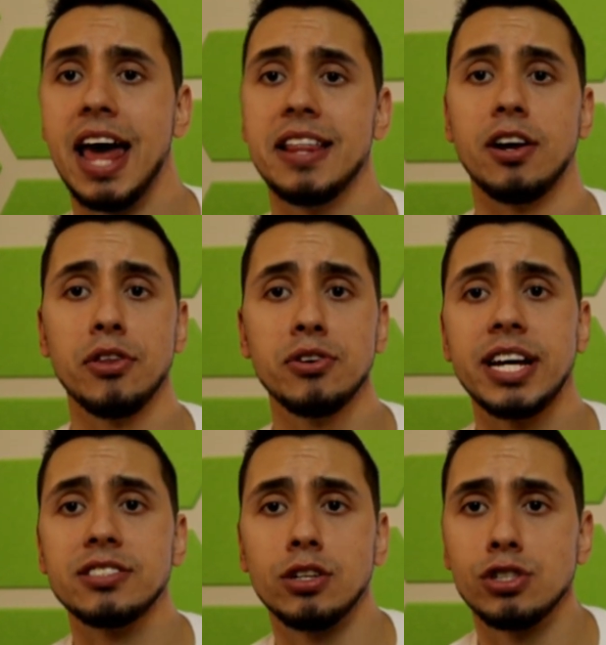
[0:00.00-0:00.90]
and then other
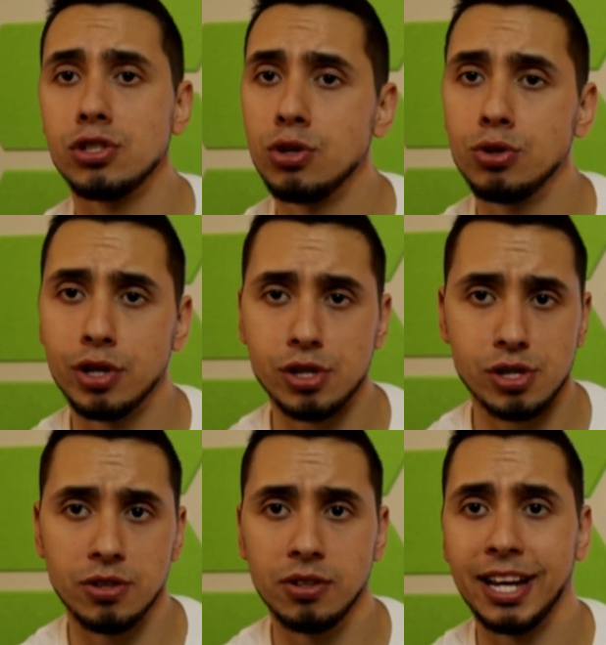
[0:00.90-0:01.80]
days I'll just do
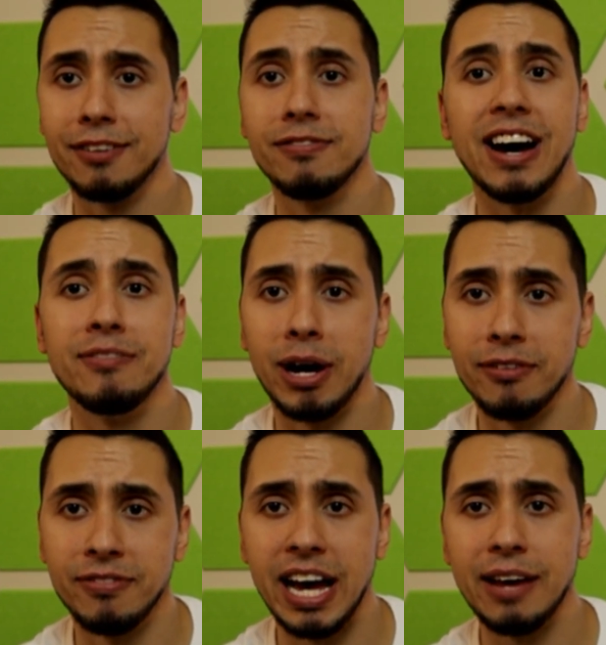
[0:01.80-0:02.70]
traditional like
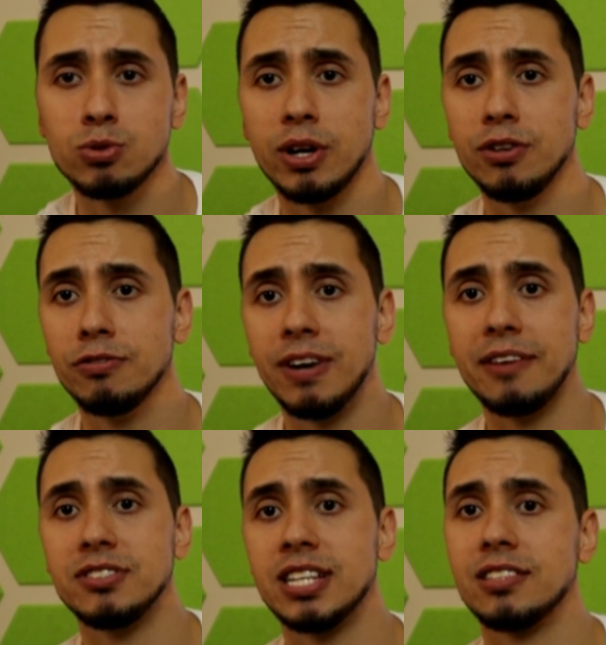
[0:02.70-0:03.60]
5x5s where I do
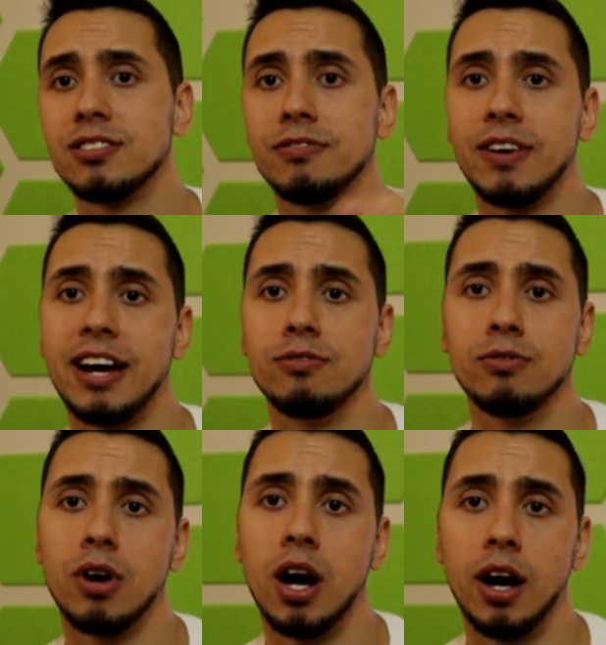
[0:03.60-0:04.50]
five sets of
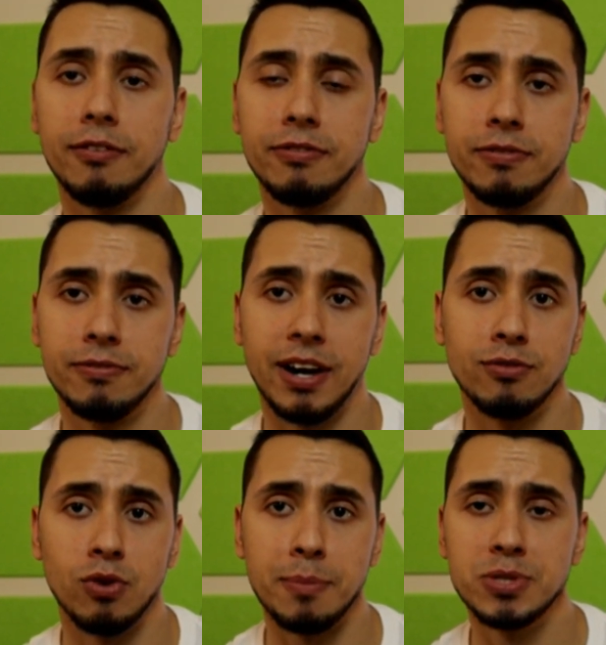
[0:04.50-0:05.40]

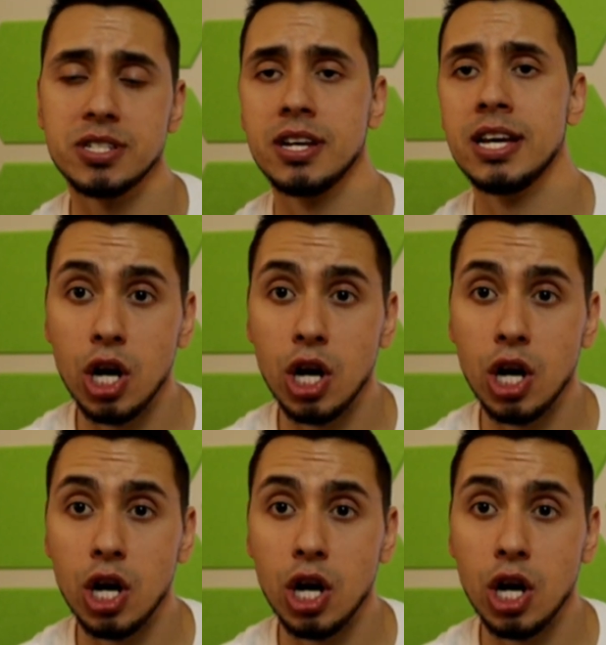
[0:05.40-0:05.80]
five reps.